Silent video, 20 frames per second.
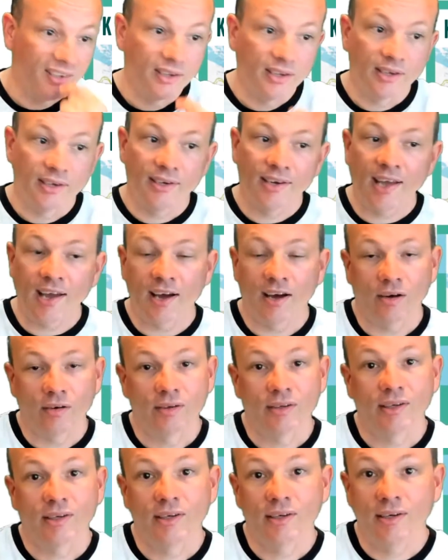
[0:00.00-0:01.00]
Now,
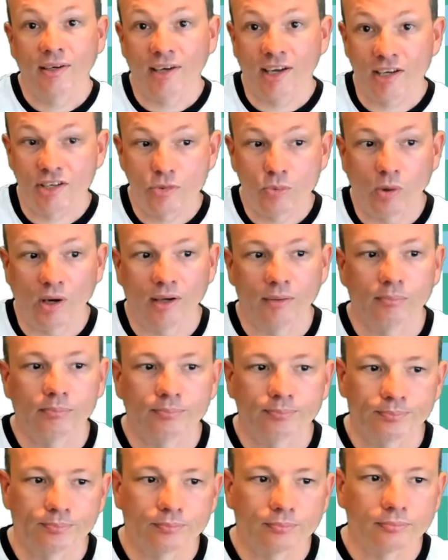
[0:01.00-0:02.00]
next one.
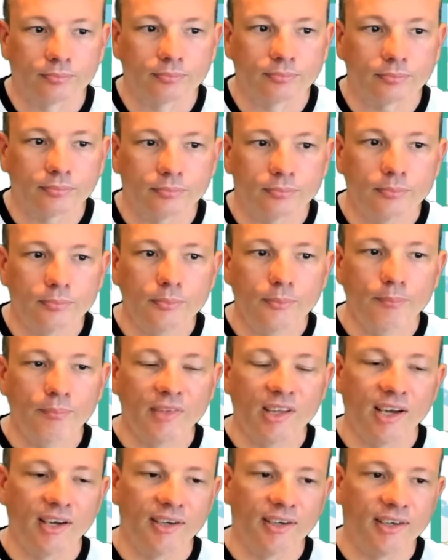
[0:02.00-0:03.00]

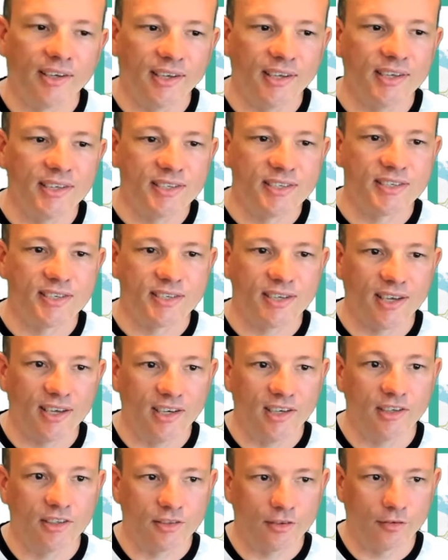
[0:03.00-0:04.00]
Kids
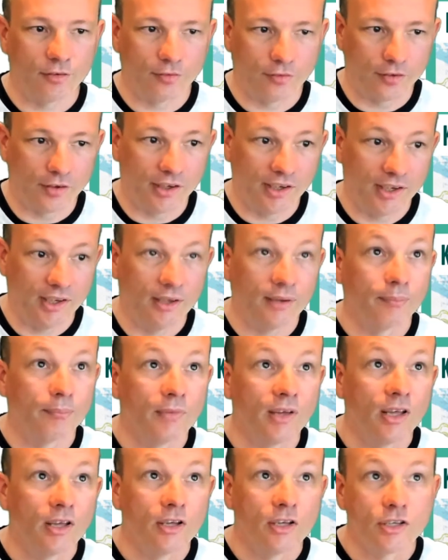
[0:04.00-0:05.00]
eat free.
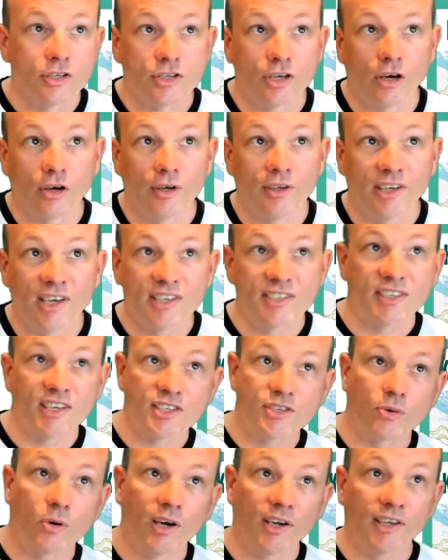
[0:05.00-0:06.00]
So yes,
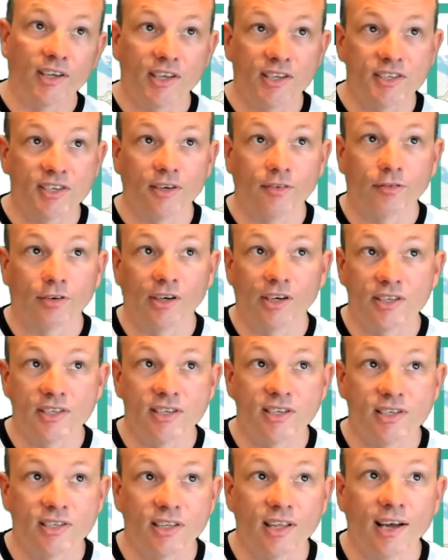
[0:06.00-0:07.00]
that's right. Kids eat free at
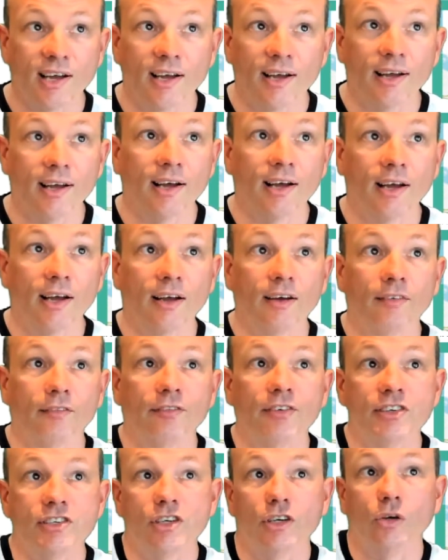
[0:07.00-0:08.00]
Sizzler.
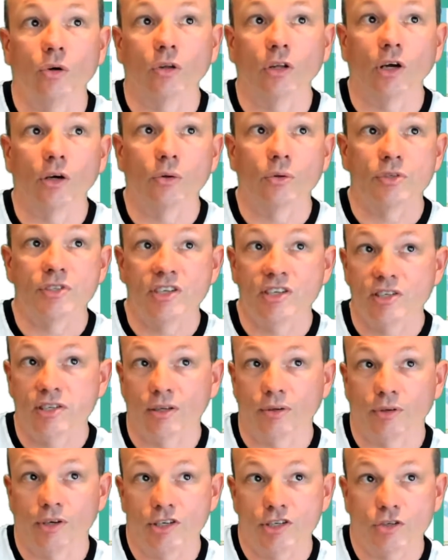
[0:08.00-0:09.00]
Visit your local
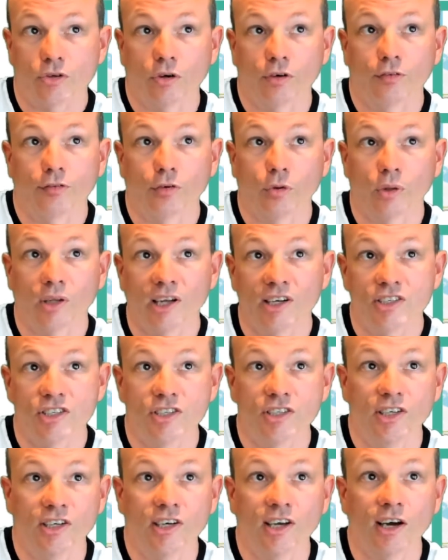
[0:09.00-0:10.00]
Sizzler restaurant for lunch,
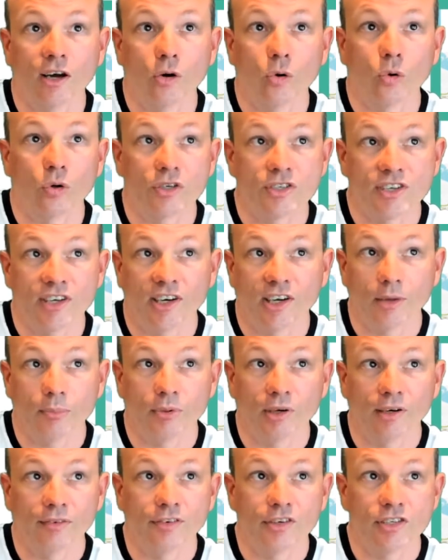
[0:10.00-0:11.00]
dinner, or a Sunday
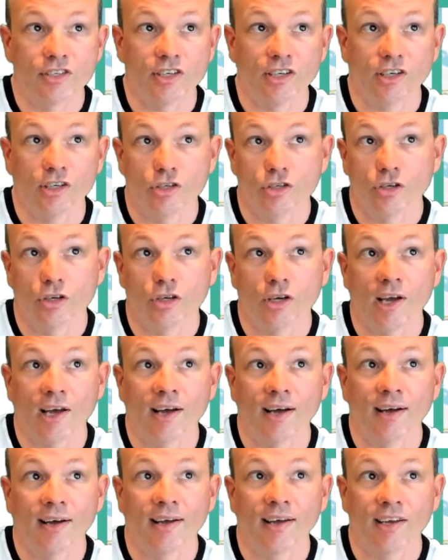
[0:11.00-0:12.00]
breakfast, and
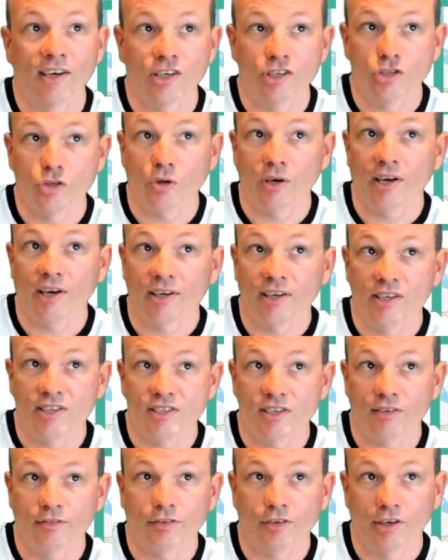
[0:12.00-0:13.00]
enjoy our
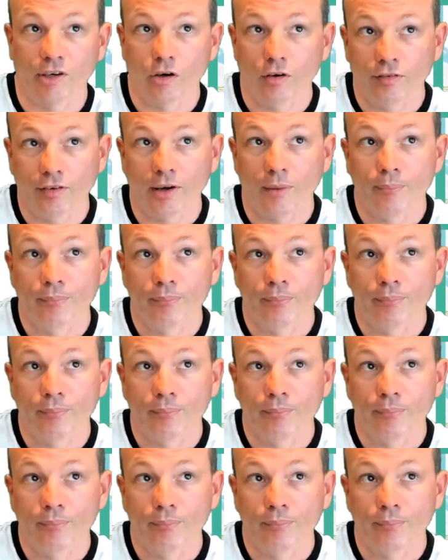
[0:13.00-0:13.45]
Kids Eat Free offer.